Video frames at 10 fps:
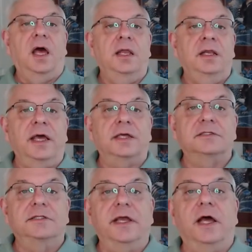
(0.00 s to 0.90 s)

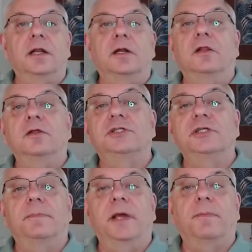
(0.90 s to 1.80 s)
Next, take out another
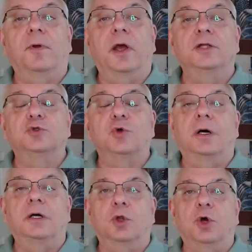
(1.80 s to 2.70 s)
sheet of paper and
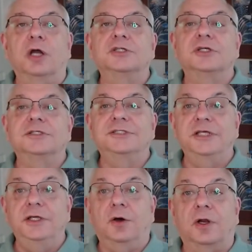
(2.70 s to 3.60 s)
draw a large
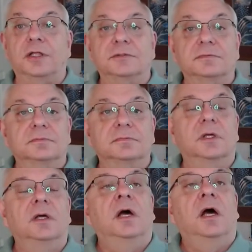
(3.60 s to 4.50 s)
T on
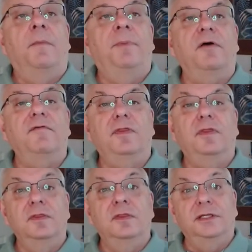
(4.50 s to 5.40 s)
it.
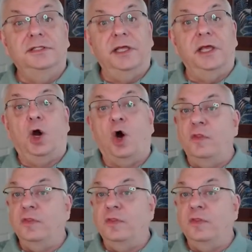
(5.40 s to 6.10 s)
Above the T on the